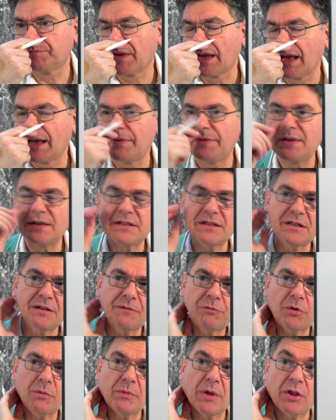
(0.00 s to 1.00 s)
This is a
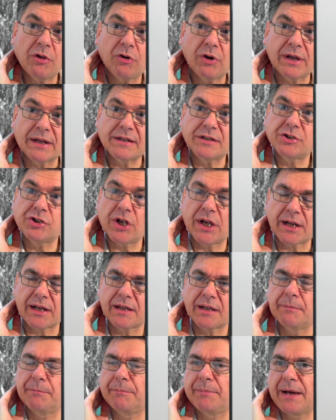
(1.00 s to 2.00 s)
formula you can
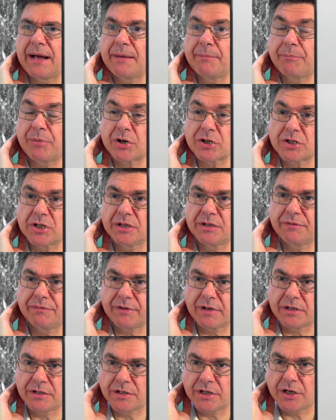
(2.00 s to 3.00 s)
check by partial
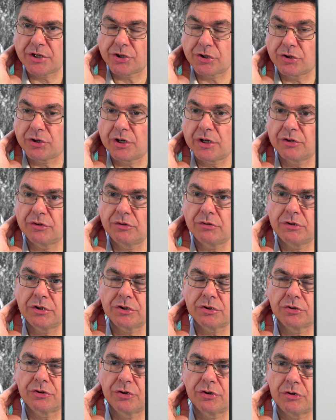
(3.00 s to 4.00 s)
differentiation. You can do
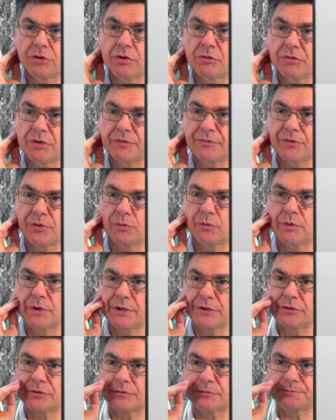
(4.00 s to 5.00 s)
this on your own if you
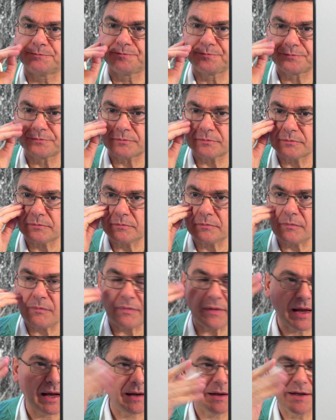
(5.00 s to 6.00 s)
want to.
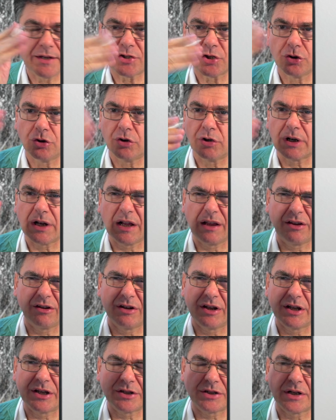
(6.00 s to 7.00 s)
It's a long
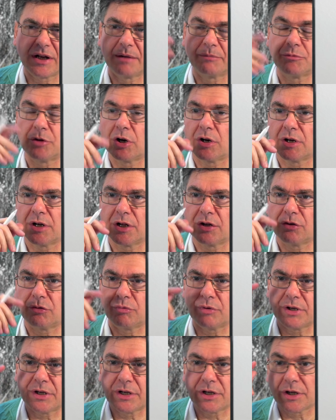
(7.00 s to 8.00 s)
calculation. I'm not going to do
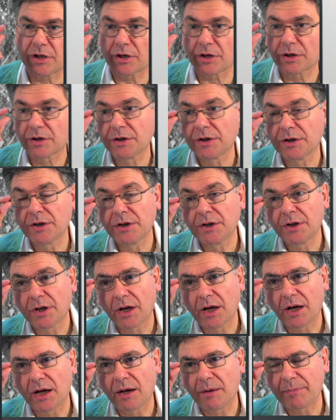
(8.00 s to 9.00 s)
it here,
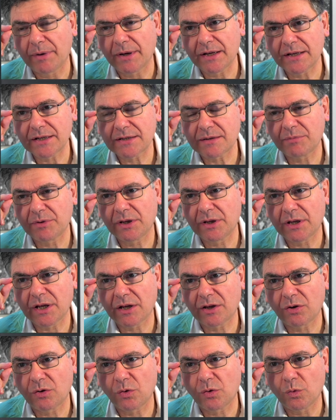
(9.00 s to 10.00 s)
but it's something
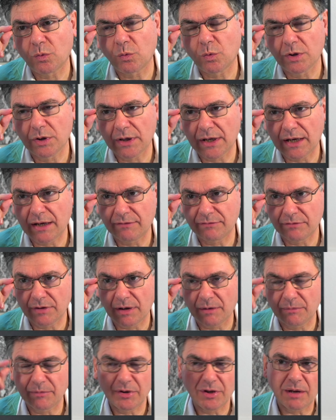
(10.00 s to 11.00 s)
that you will have.
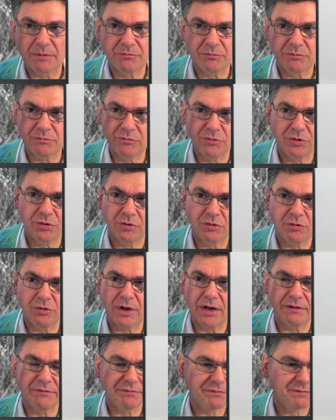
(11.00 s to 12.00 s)
I mean,
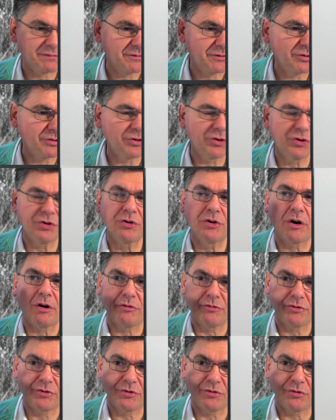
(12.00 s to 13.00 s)
you know
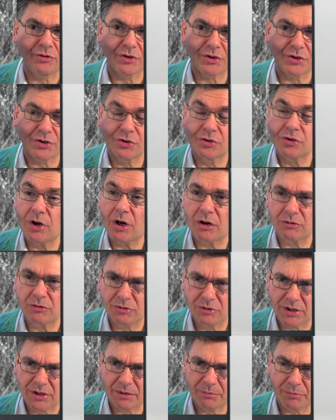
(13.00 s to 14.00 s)
how to do this. You know how
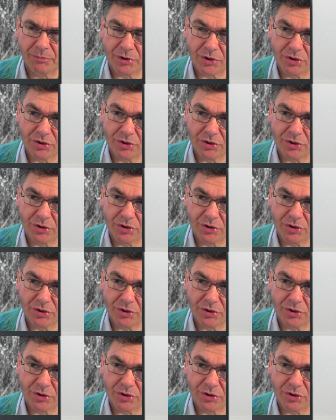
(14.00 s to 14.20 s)
to take partial